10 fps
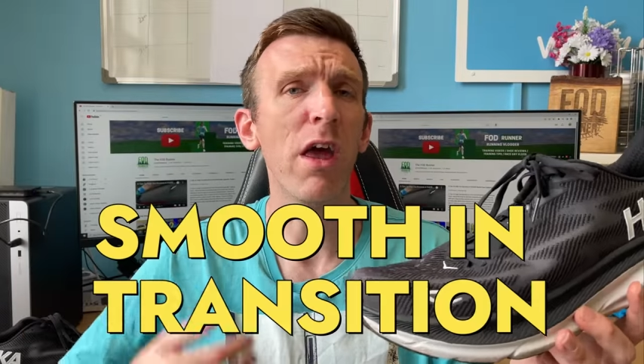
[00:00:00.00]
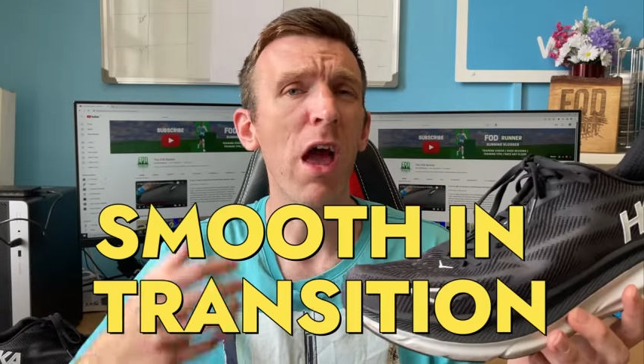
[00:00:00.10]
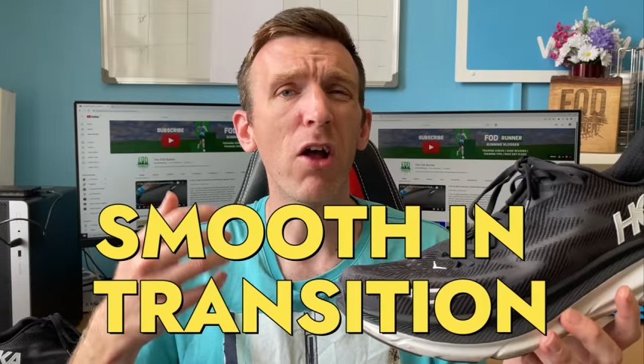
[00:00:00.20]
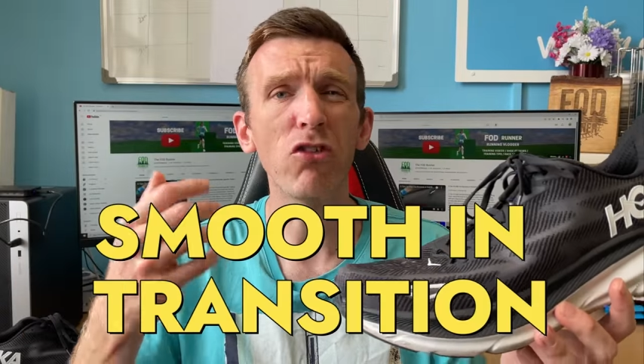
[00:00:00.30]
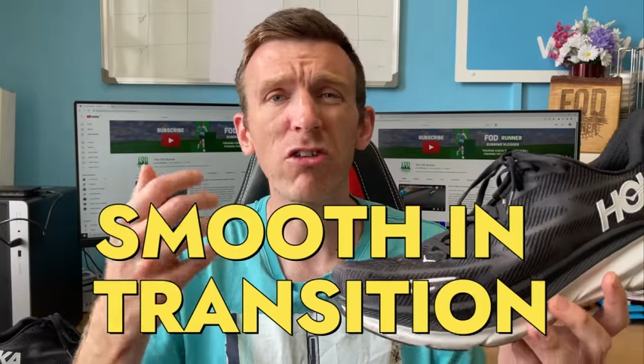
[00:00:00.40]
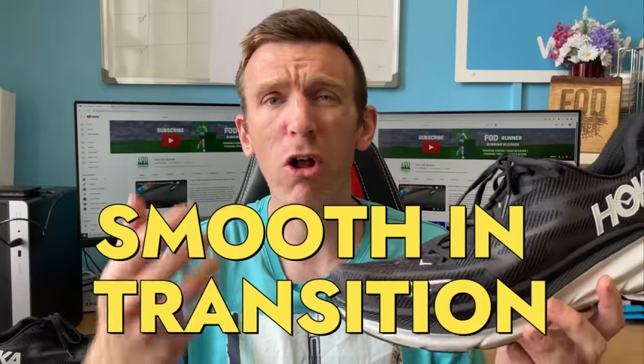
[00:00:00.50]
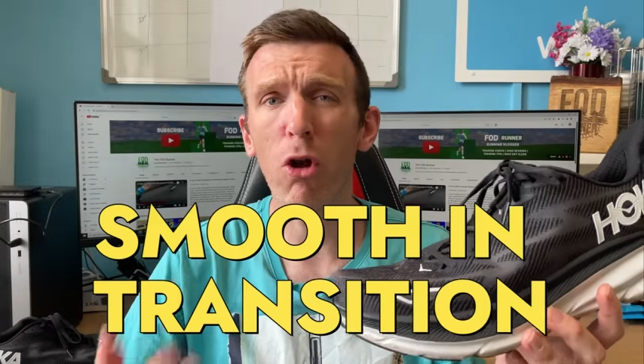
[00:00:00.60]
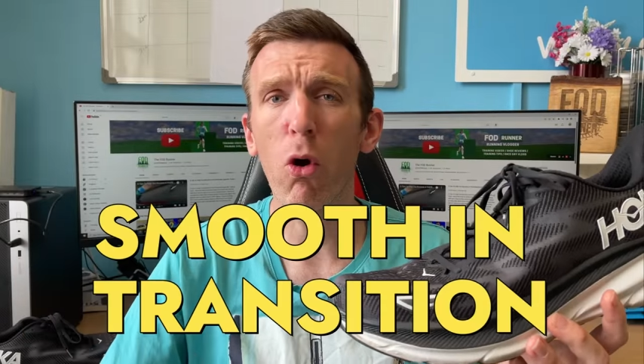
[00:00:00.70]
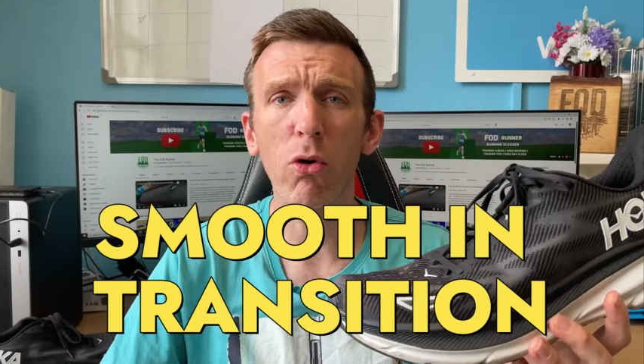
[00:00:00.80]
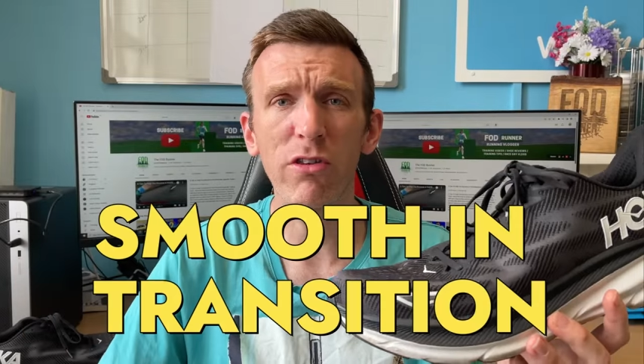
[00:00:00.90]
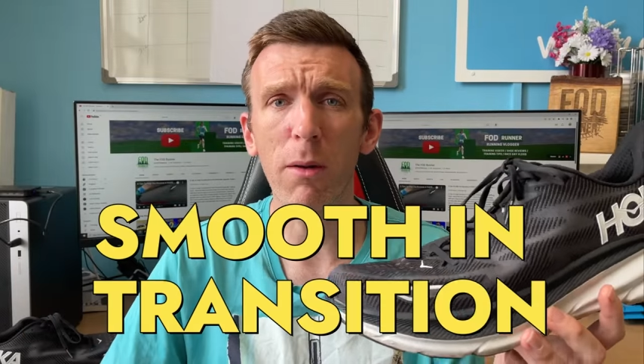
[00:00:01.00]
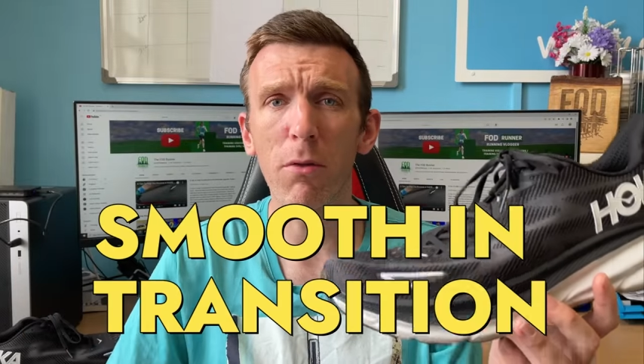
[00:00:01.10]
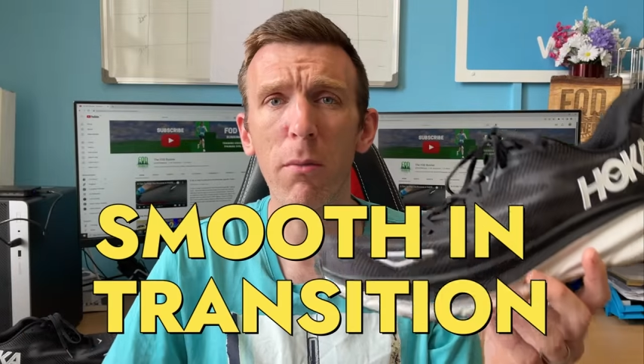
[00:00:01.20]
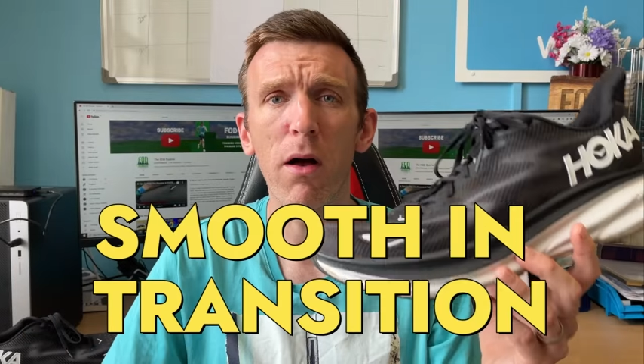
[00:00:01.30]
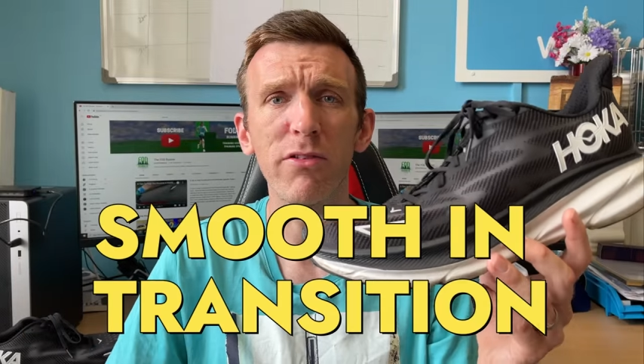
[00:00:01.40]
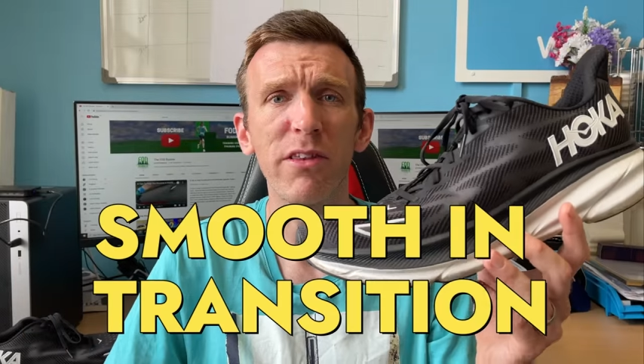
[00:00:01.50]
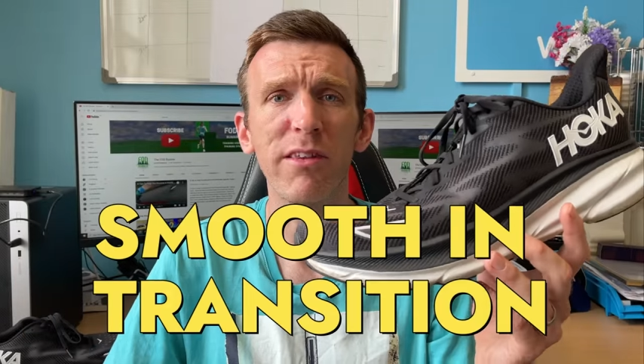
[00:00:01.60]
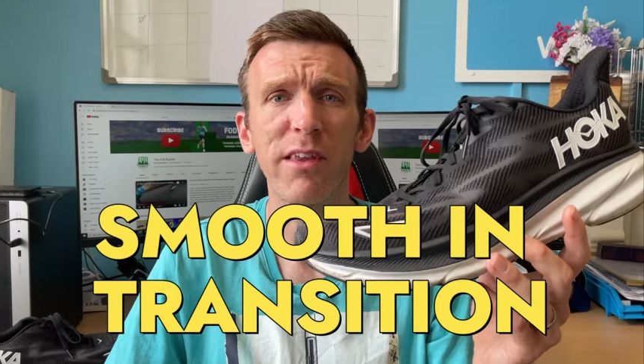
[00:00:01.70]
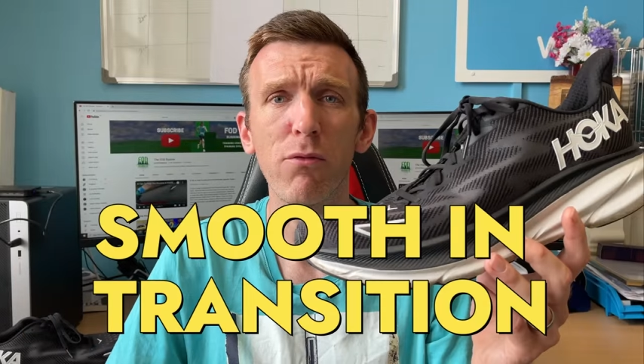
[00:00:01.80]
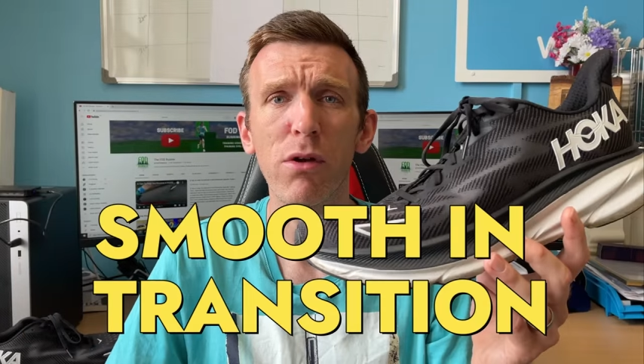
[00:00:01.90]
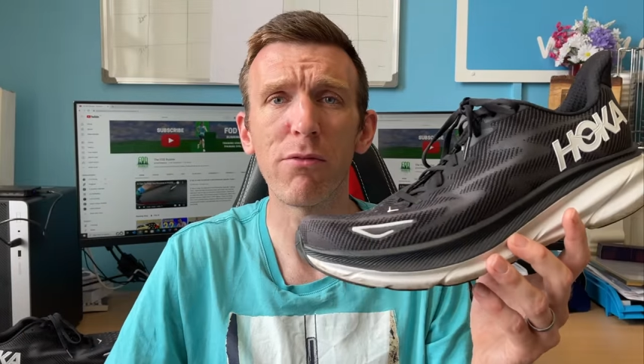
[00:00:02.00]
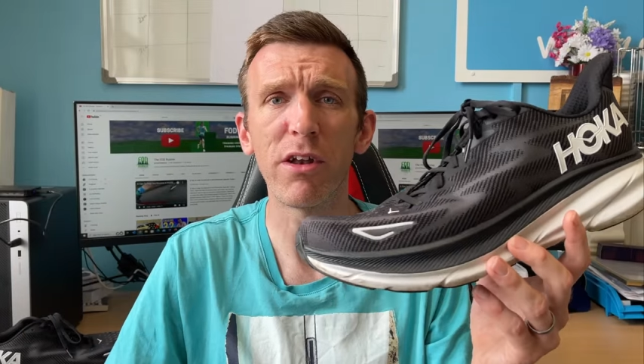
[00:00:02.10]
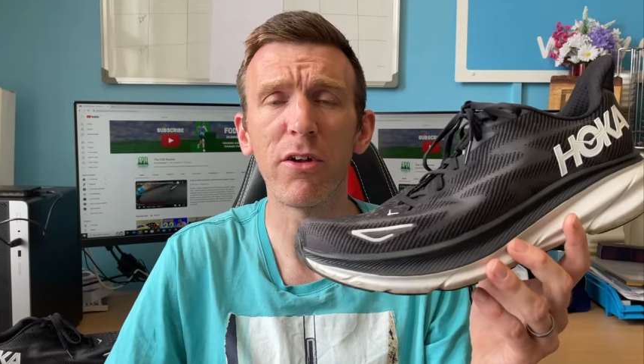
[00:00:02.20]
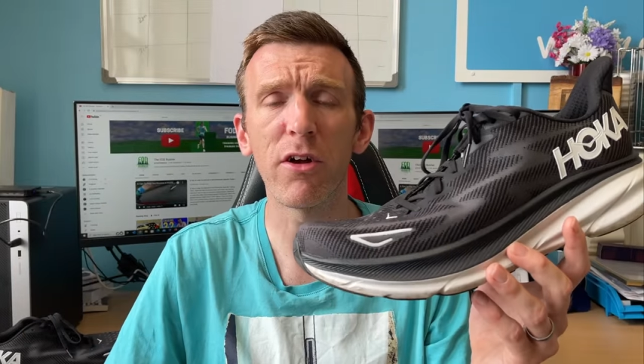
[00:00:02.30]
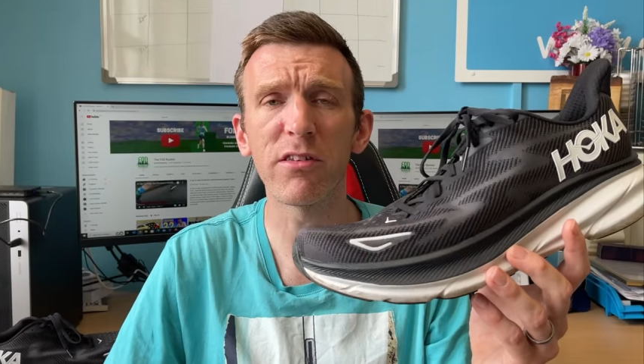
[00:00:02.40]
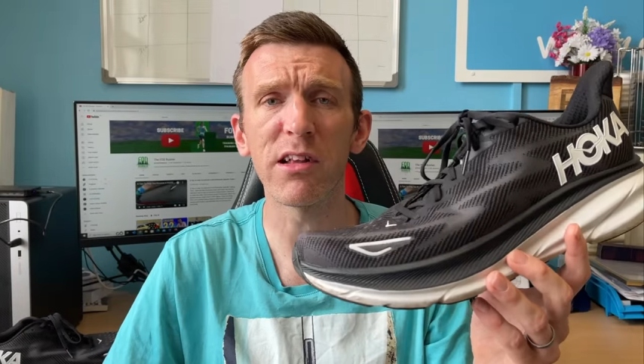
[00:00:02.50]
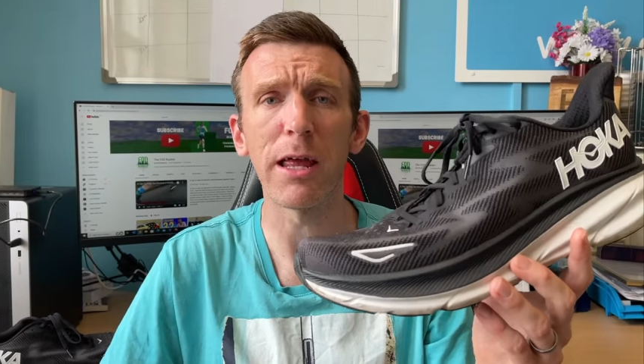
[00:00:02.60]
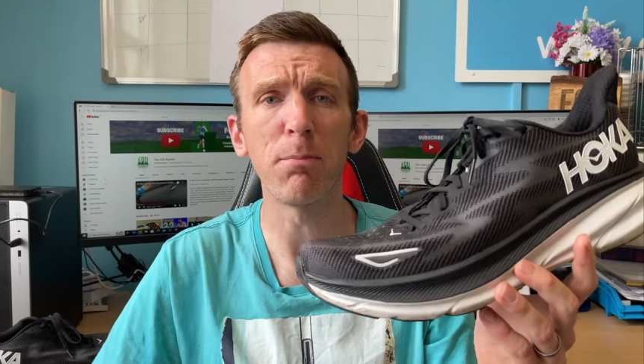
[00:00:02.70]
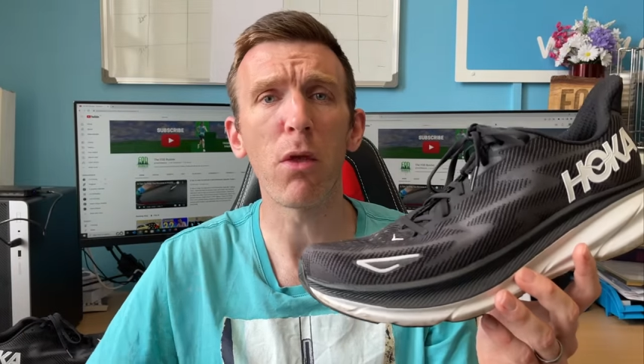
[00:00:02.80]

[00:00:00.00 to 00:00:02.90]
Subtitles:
and just clocked up the miles in this thing really, really nicely.